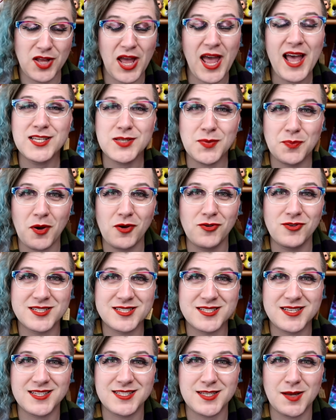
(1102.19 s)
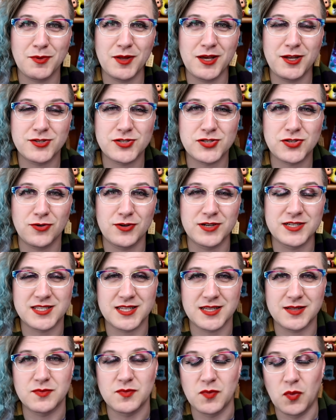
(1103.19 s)
As a bonus, sets up later stories
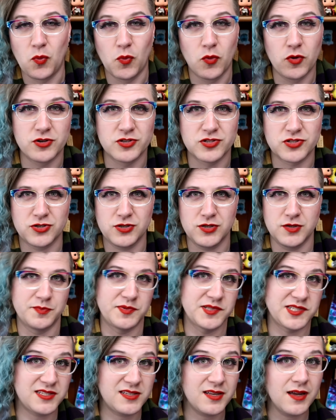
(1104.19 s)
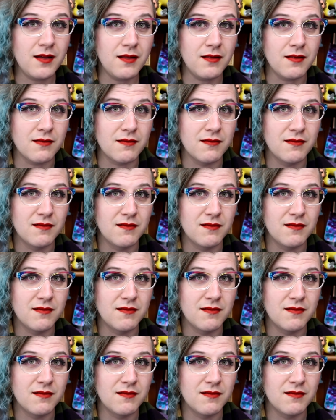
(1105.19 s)
that weren't as good, but still.